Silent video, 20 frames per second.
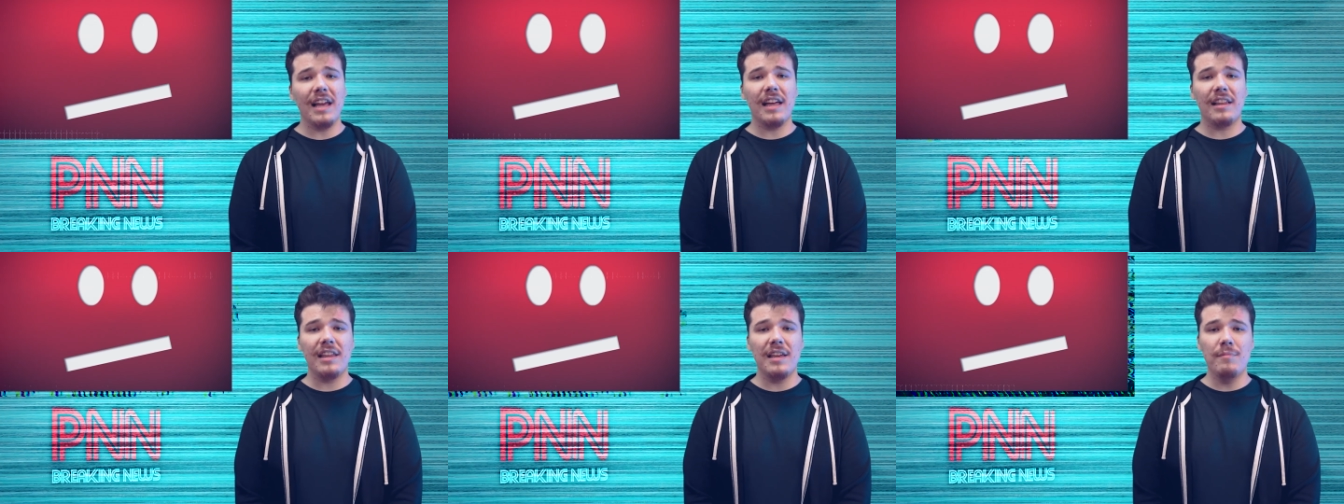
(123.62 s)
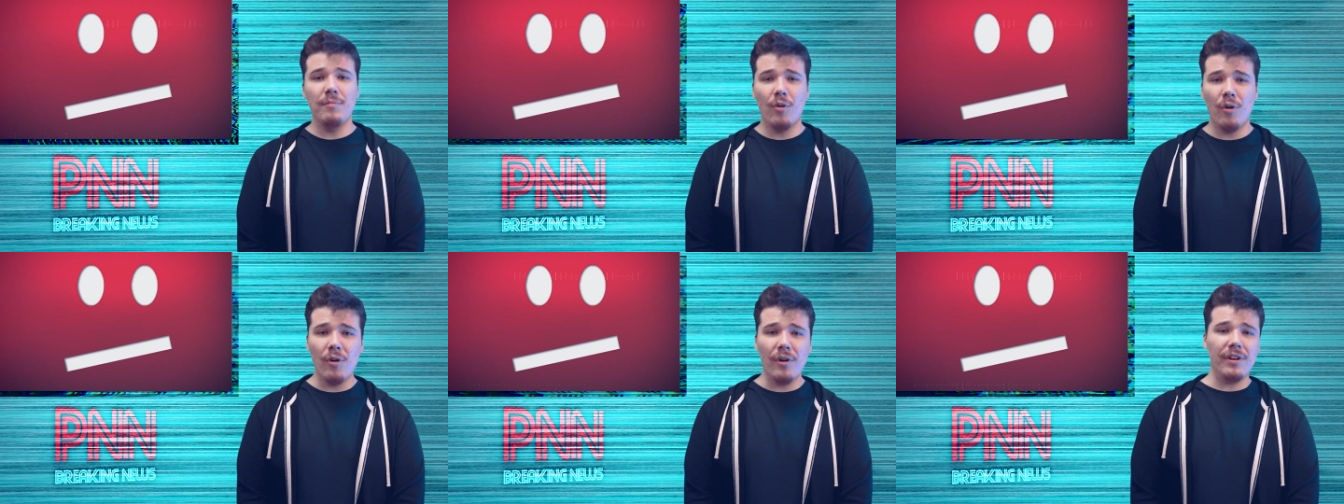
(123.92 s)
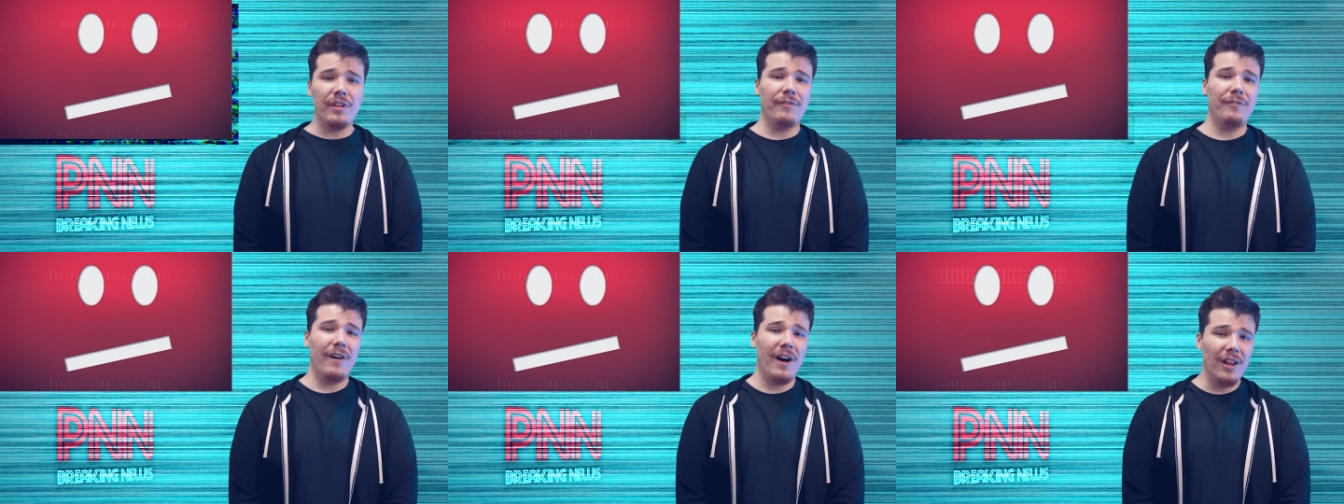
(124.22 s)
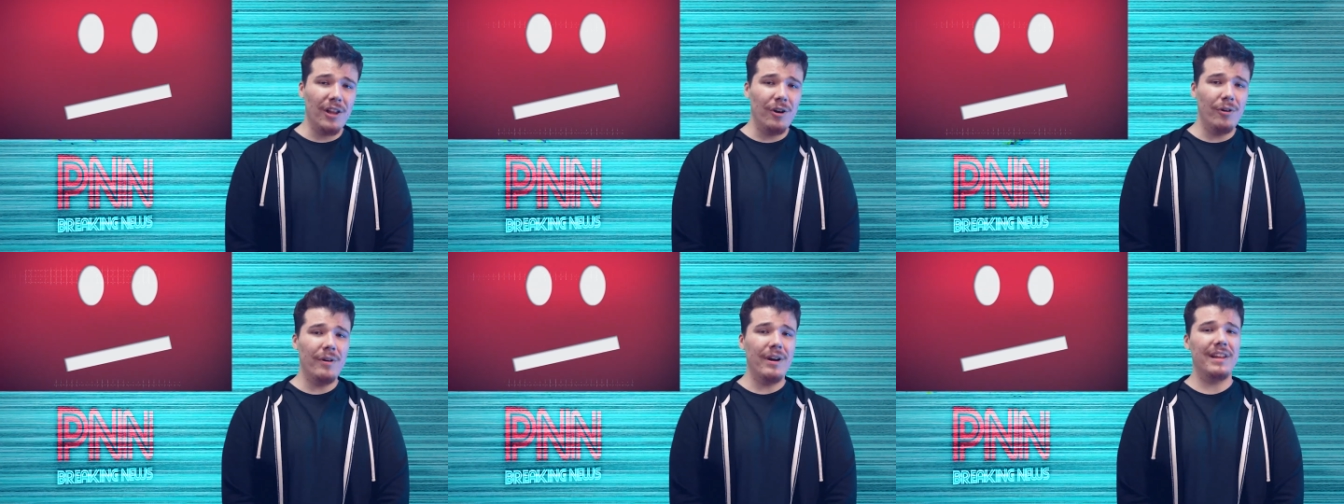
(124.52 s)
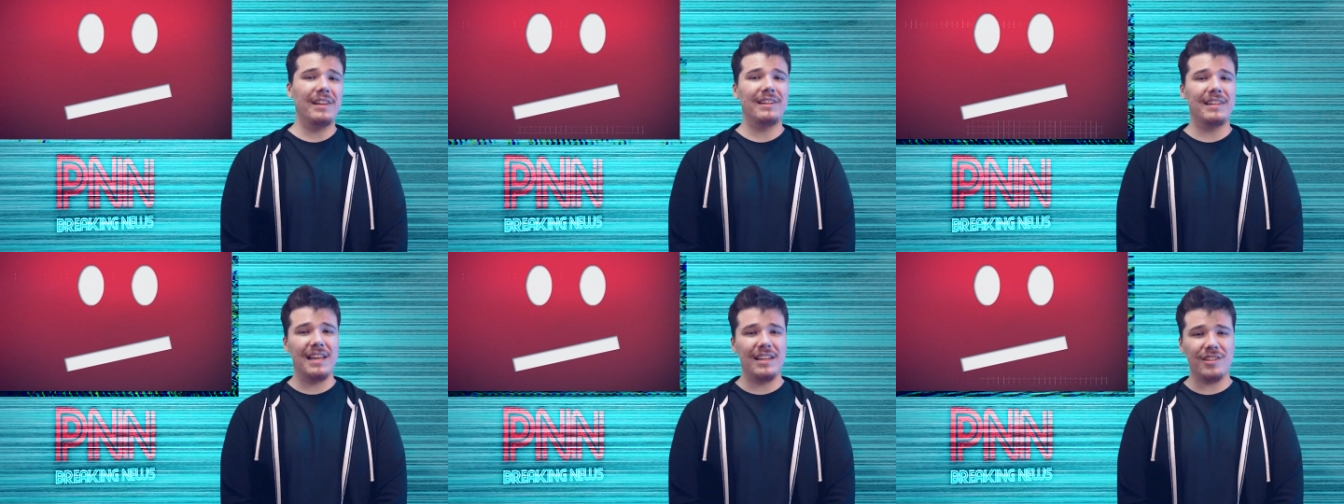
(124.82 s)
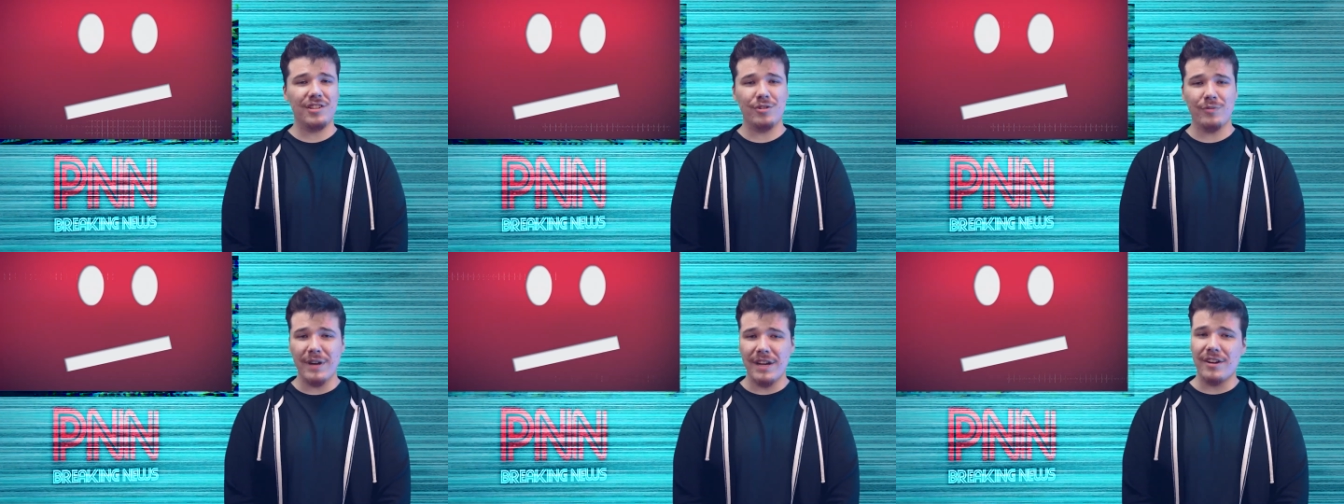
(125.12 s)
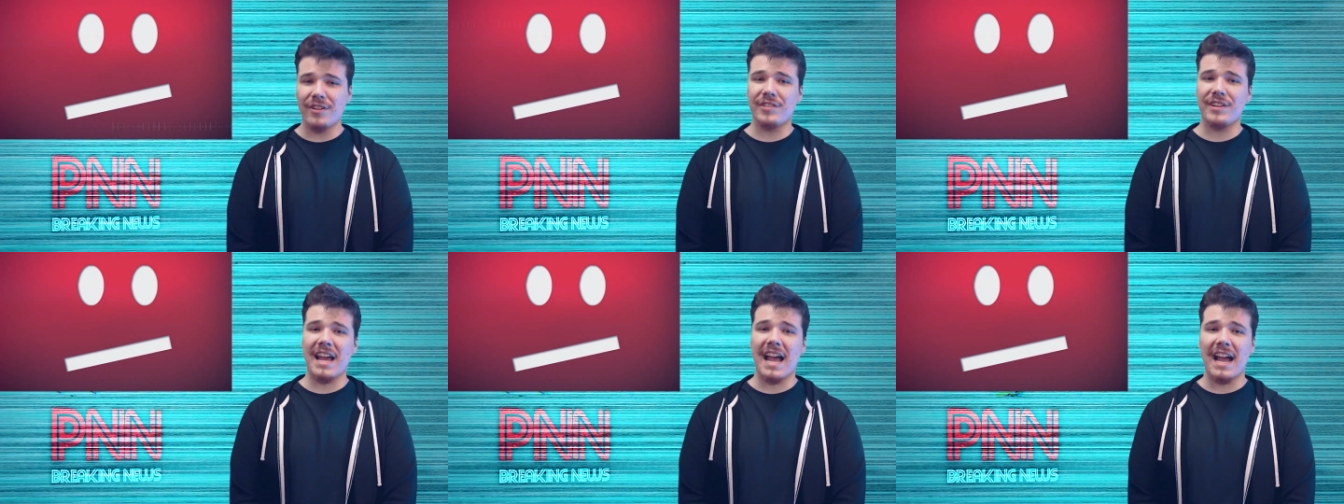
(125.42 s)
likely more to follow unless
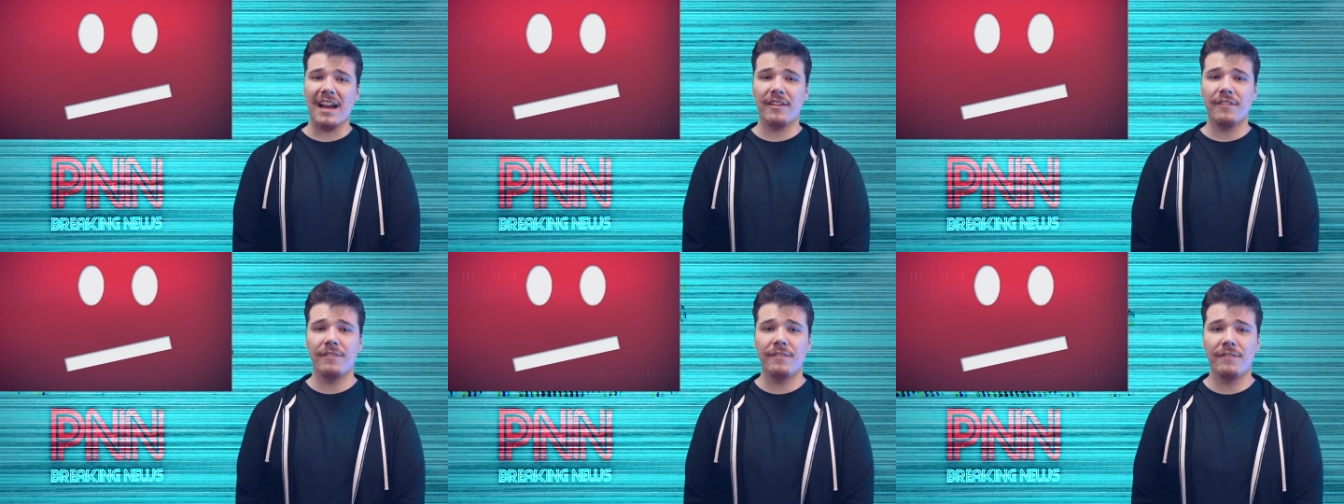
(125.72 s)
creators act